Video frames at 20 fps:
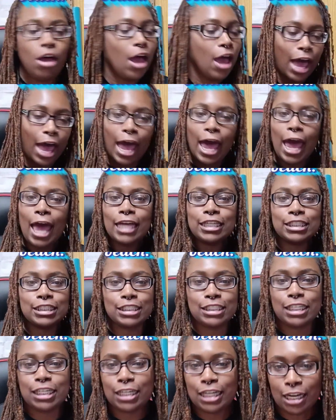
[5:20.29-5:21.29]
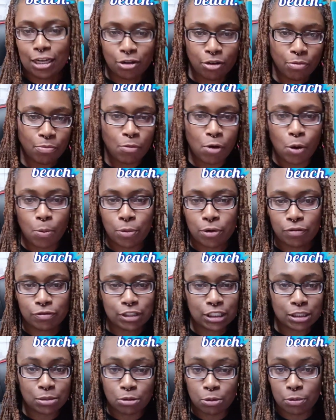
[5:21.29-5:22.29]
I just need that little moment of
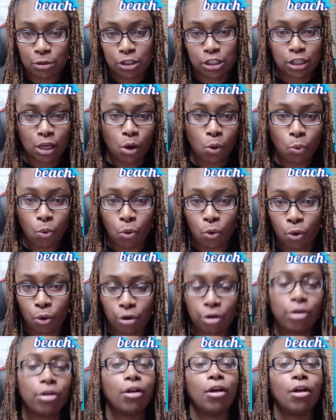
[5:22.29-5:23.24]
just a little bit of salt water